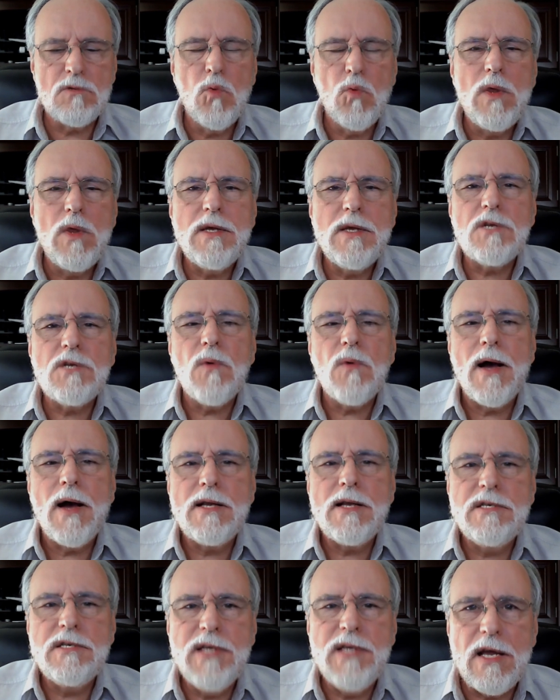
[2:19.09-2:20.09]
willing to
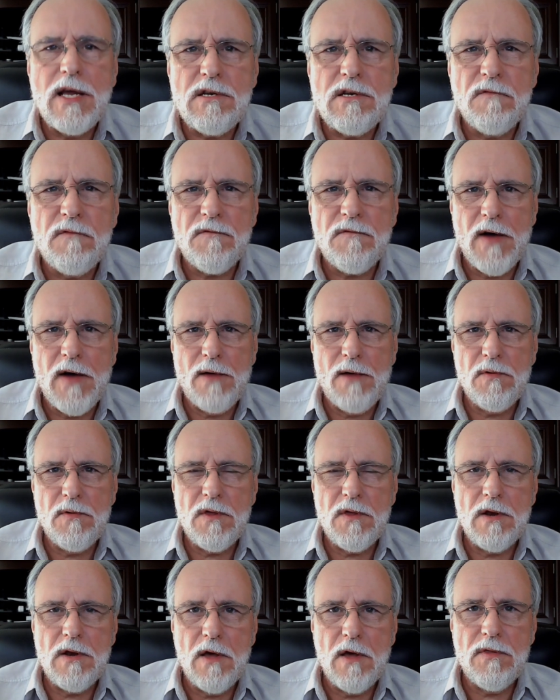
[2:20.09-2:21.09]
identify with
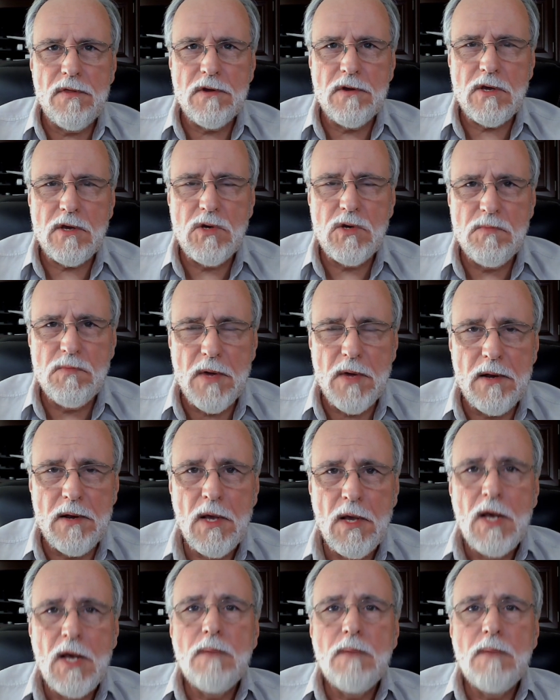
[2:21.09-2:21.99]
another human